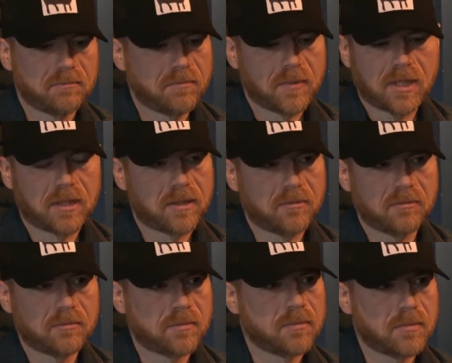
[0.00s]

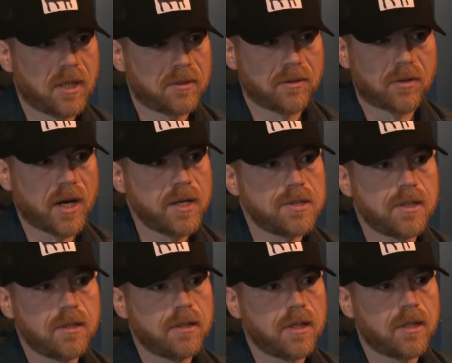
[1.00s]
nothing, nothing
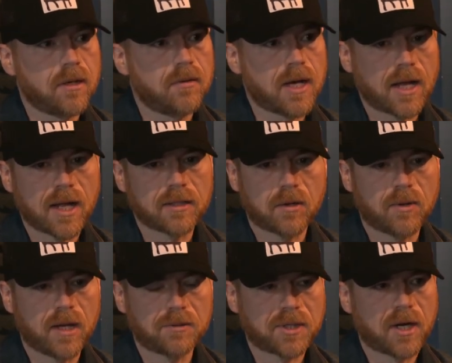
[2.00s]
crazy. You know, I, would mm-hmm. go
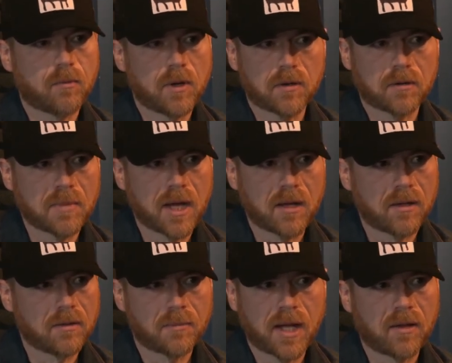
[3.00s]
out and try to walk a
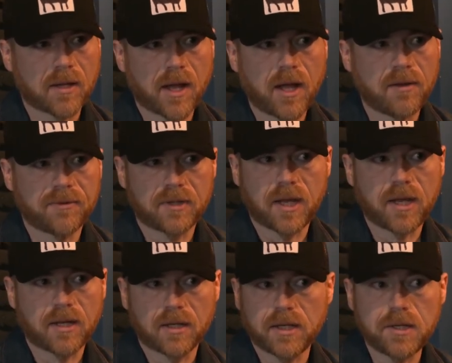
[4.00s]
mile, a mile and a half a day
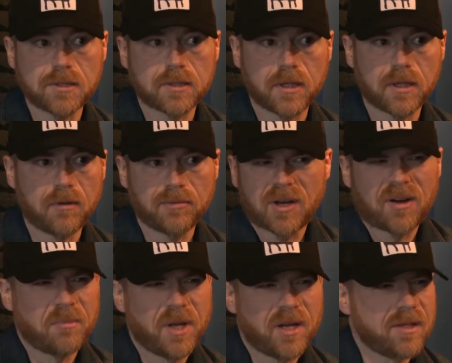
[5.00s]
at least. You know,
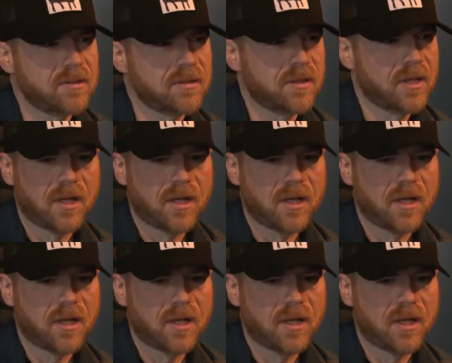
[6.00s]
thirty minutes.